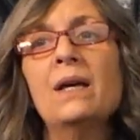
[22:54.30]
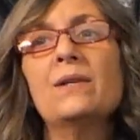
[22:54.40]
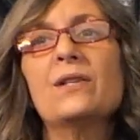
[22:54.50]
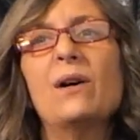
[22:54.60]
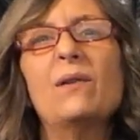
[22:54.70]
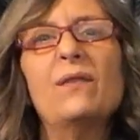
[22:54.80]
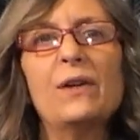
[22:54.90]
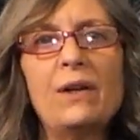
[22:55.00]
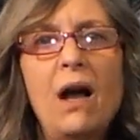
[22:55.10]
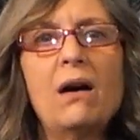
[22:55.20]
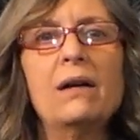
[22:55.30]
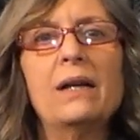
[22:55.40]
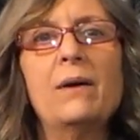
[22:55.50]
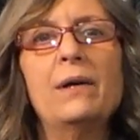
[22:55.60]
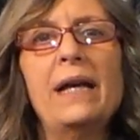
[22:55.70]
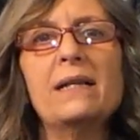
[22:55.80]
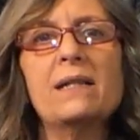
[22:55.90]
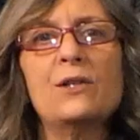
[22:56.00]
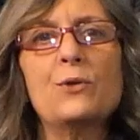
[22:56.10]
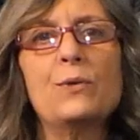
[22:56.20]
so i figured i'll you know i'll get in
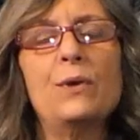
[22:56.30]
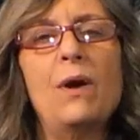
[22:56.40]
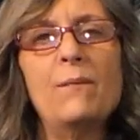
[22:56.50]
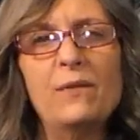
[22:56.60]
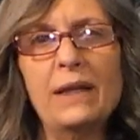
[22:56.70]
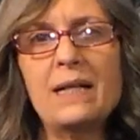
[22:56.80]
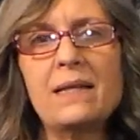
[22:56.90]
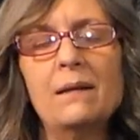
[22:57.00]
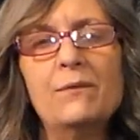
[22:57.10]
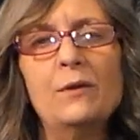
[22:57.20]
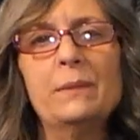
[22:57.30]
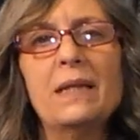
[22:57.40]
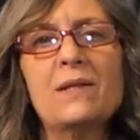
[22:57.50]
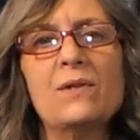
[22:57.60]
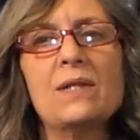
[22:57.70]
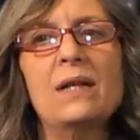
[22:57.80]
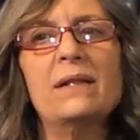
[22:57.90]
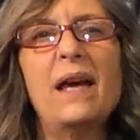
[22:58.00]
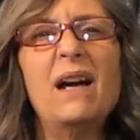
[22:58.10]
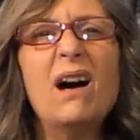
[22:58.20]
touch with her I'm, like i said i'm filming this on
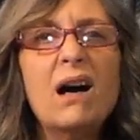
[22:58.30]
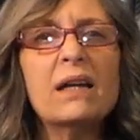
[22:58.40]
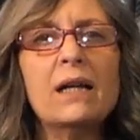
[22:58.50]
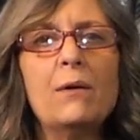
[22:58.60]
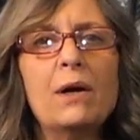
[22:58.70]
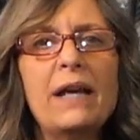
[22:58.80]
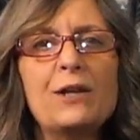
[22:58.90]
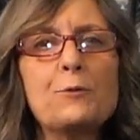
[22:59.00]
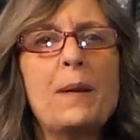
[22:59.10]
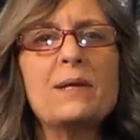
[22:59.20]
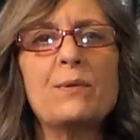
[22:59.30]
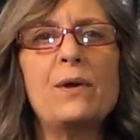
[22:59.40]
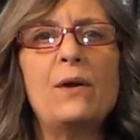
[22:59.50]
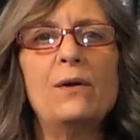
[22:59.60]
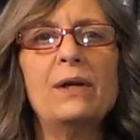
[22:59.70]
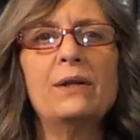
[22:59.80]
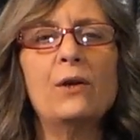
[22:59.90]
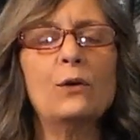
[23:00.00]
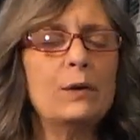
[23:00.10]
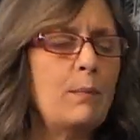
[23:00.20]
sunday i'll you know i'll catch base with her in the
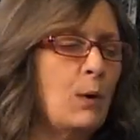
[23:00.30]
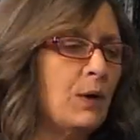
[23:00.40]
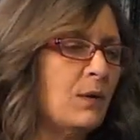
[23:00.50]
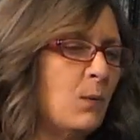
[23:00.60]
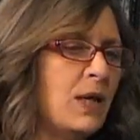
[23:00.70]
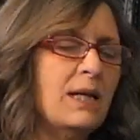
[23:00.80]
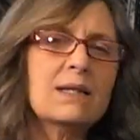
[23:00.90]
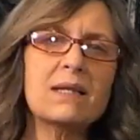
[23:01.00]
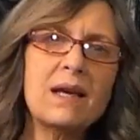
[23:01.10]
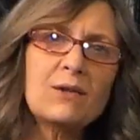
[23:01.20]
early part of the week and see